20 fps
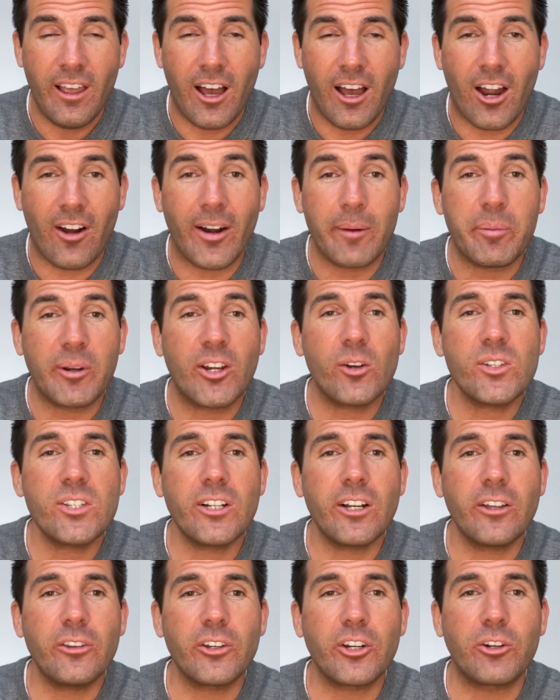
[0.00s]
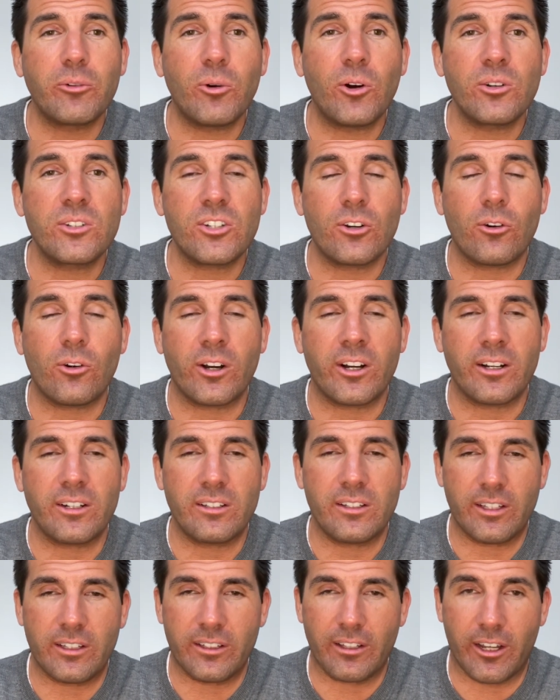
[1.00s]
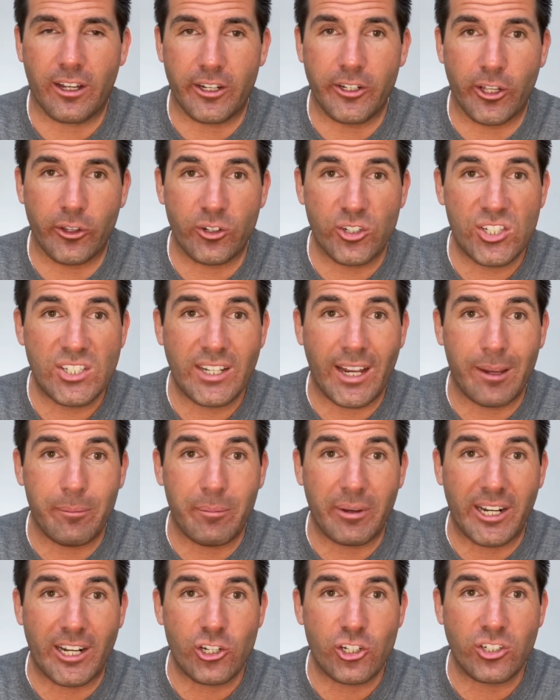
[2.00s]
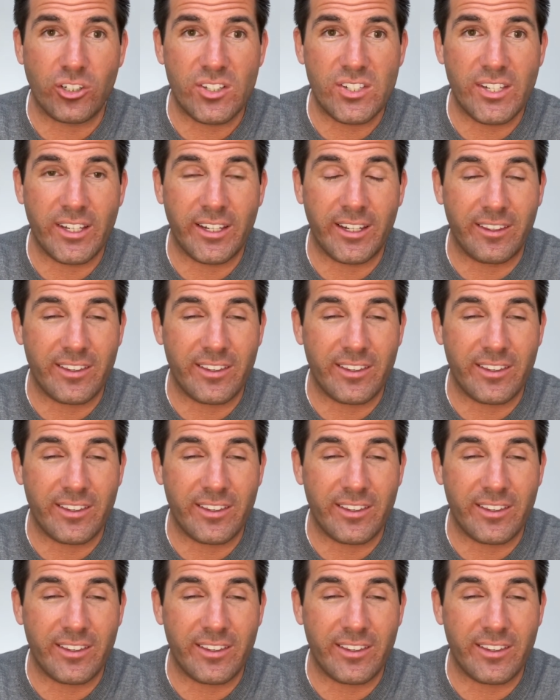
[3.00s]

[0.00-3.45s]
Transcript: All right, but here's another quote or another statement, I should say.